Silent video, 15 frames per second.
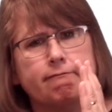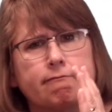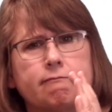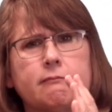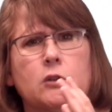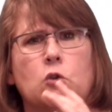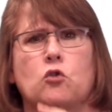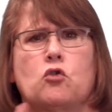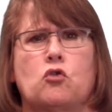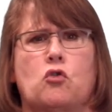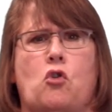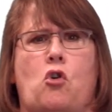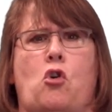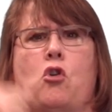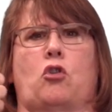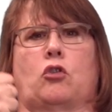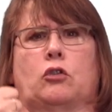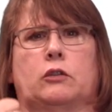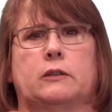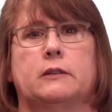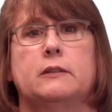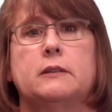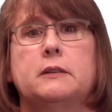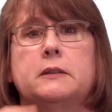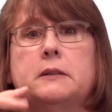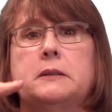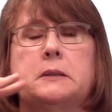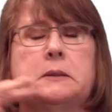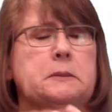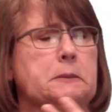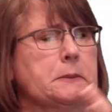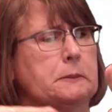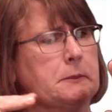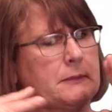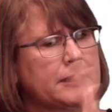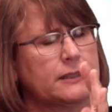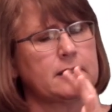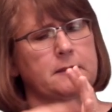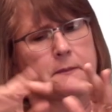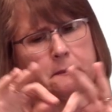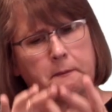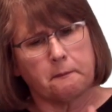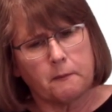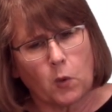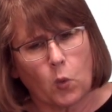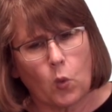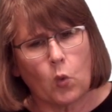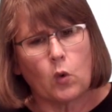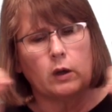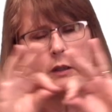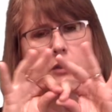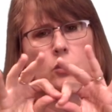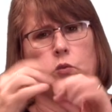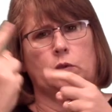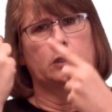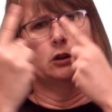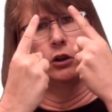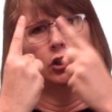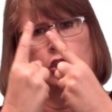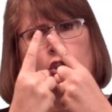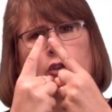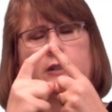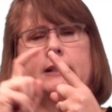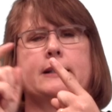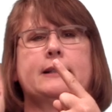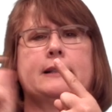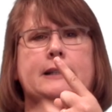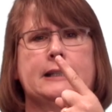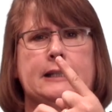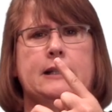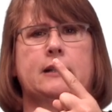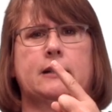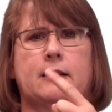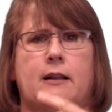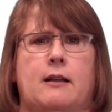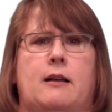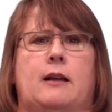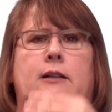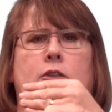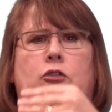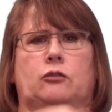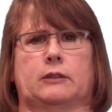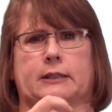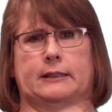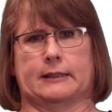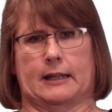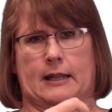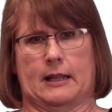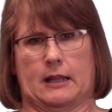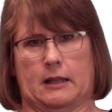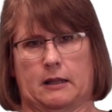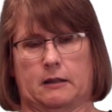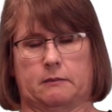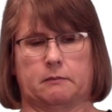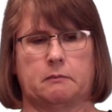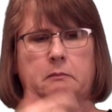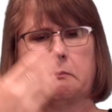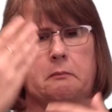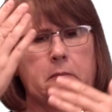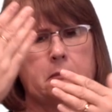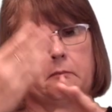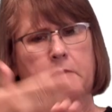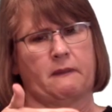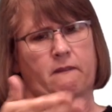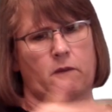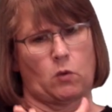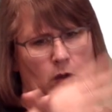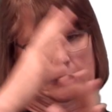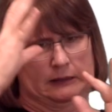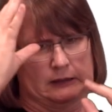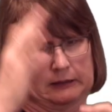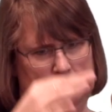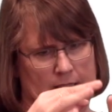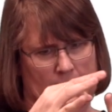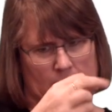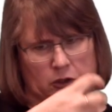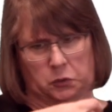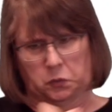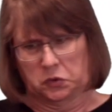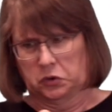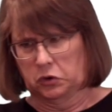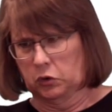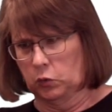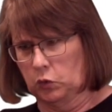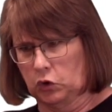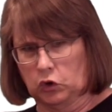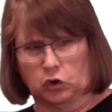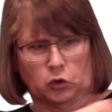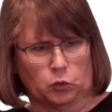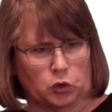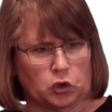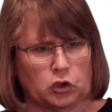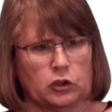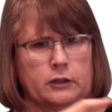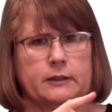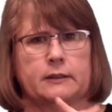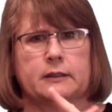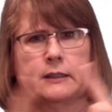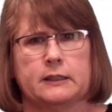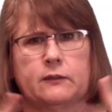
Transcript: This means teams may need to consider allowing more time for language to develop before deciding to switch methods and systems.